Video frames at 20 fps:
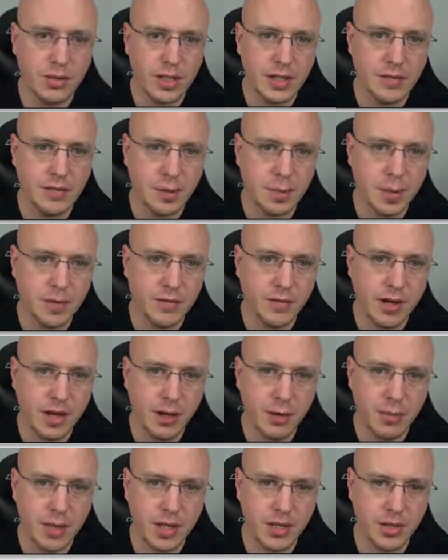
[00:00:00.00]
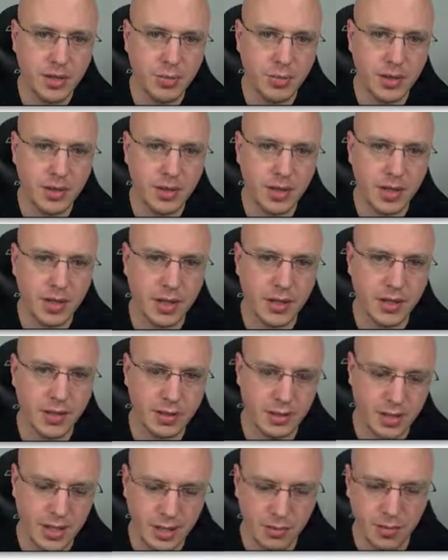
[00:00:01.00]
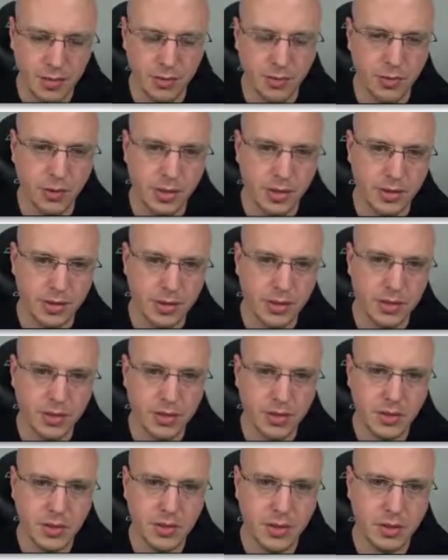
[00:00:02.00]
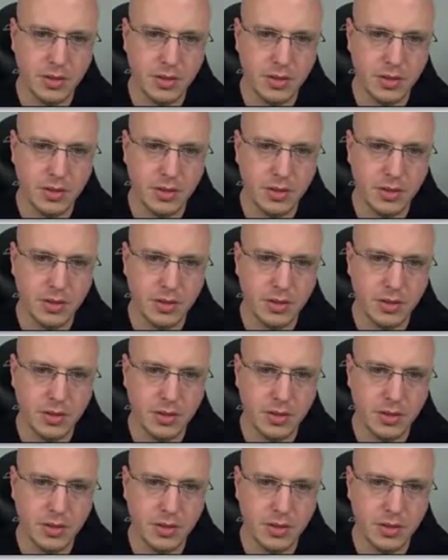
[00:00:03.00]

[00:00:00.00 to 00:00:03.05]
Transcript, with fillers: TFTP file management again and type in ring list,